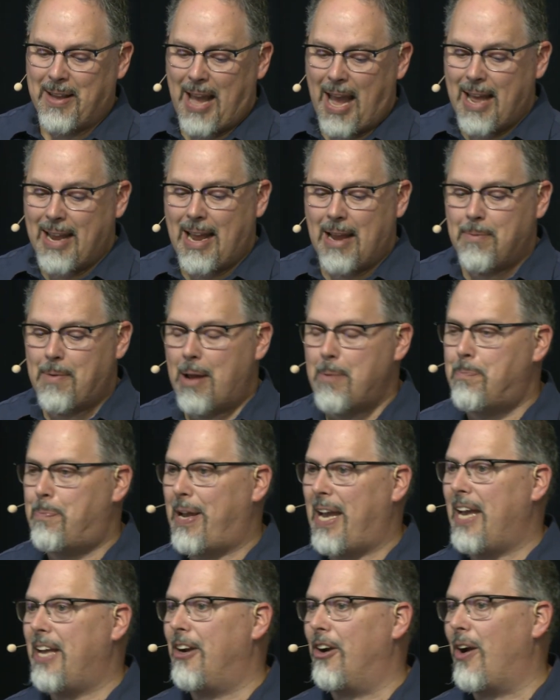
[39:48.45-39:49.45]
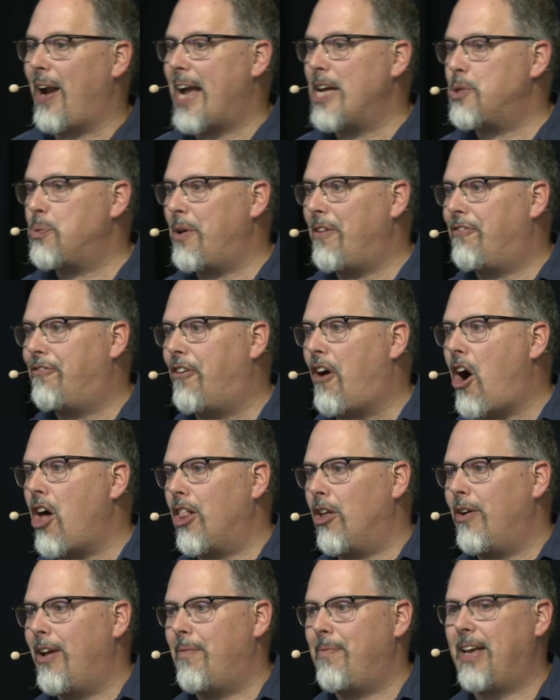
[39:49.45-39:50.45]
And, and, and Peter, as we
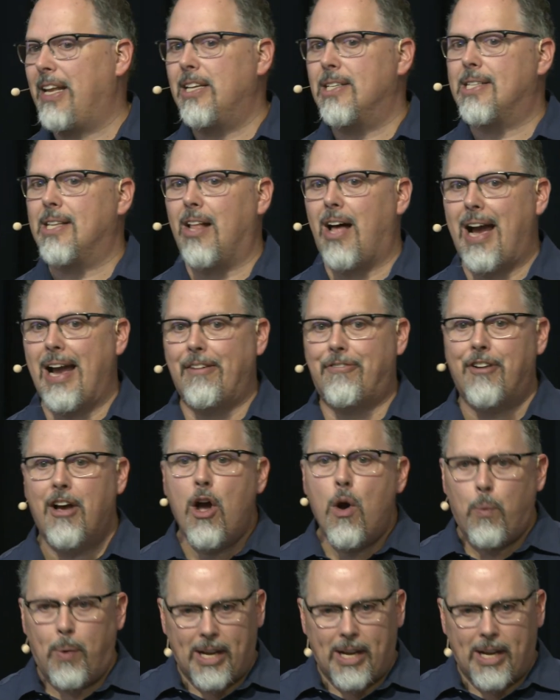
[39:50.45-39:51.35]
follow him in his life,